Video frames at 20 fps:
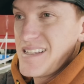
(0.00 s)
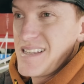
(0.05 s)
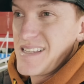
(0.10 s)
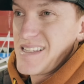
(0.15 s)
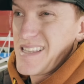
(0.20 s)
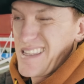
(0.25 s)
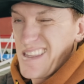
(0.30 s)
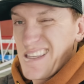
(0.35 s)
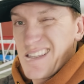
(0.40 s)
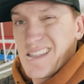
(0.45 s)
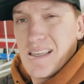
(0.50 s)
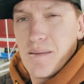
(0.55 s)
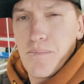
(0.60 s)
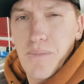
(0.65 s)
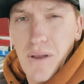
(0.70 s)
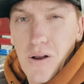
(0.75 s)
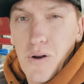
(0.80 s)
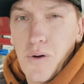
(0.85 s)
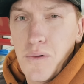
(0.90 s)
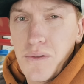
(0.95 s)
it's like the
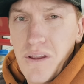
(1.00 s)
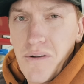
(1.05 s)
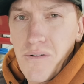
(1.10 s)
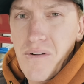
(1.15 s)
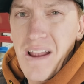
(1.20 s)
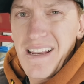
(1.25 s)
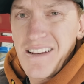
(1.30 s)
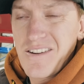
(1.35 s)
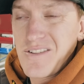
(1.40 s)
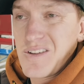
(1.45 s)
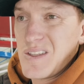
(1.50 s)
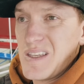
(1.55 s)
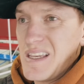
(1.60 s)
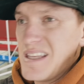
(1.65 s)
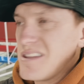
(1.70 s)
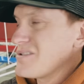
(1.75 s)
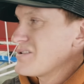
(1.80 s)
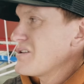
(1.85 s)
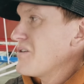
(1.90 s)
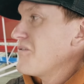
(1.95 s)
seatbelt holding there right in your
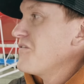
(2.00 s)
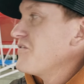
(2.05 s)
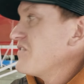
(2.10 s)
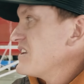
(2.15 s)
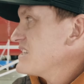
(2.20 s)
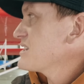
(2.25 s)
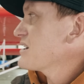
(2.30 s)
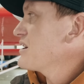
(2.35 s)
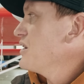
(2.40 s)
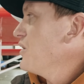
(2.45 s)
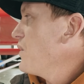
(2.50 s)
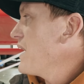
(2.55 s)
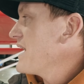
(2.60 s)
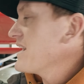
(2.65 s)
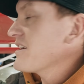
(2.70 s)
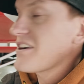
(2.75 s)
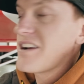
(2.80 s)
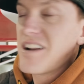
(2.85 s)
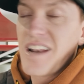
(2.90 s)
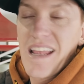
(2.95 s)
seat, there's no physical way
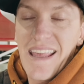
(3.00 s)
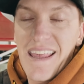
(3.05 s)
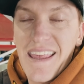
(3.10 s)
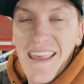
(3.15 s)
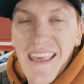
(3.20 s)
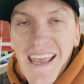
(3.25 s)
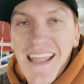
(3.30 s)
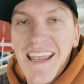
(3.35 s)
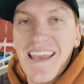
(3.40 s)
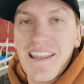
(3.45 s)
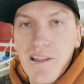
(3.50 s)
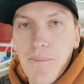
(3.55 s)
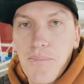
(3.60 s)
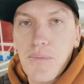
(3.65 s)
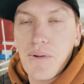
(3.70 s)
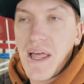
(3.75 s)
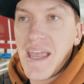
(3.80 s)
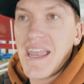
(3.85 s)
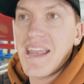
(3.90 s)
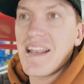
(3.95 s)
you're gonna get in the
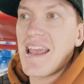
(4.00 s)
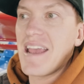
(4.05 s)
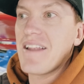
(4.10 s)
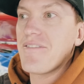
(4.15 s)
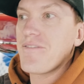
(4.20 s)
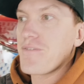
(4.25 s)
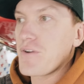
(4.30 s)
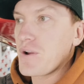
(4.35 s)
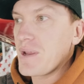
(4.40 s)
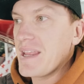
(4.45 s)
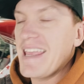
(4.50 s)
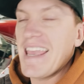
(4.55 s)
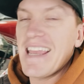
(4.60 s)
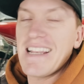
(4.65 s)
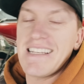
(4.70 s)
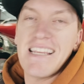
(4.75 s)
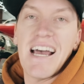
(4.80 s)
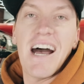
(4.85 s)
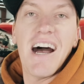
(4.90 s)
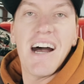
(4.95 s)
plane and forget
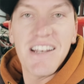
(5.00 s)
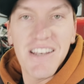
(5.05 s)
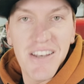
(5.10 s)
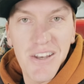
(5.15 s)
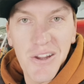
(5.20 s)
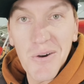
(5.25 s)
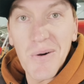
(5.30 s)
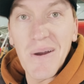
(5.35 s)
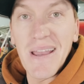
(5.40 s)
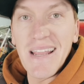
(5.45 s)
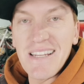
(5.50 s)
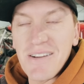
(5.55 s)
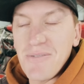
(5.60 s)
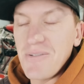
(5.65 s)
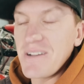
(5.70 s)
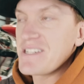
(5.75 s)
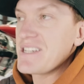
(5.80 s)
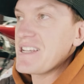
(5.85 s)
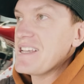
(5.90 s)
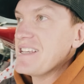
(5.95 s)
to undo it,
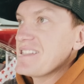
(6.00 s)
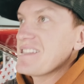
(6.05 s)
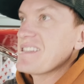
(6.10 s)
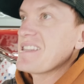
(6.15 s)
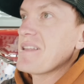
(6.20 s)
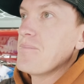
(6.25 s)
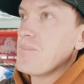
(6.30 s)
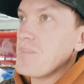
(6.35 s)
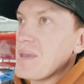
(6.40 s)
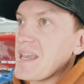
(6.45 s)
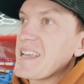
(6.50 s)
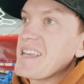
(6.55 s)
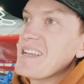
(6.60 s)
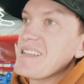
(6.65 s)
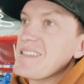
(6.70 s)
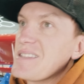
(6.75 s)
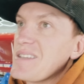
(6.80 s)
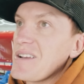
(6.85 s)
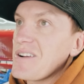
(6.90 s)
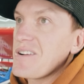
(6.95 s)
which is the big
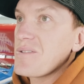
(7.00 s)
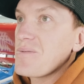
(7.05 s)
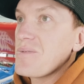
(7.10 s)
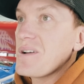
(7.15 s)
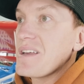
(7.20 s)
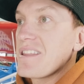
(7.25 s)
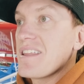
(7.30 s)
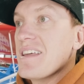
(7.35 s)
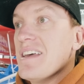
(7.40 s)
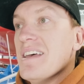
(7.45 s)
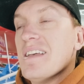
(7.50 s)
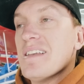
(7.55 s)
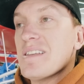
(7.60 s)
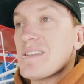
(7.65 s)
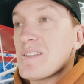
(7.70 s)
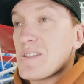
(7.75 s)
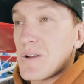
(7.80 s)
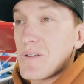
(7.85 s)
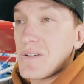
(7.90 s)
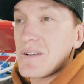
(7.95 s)
concern with
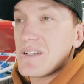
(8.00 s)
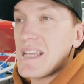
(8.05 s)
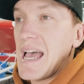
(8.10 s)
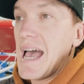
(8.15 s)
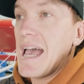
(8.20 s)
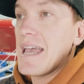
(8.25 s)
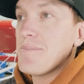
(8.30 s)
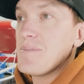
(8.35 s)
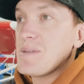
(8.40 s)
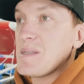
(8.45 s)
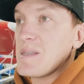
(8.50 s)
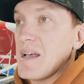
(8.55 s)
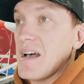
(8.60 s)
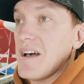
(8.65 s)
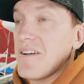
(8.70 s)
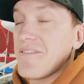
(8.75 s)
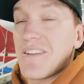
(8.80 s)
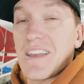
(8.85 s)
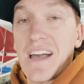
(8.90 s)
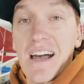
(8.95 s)
certain types
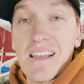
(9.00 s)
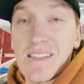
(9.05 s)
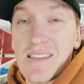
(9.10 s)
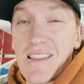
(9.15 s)
of gust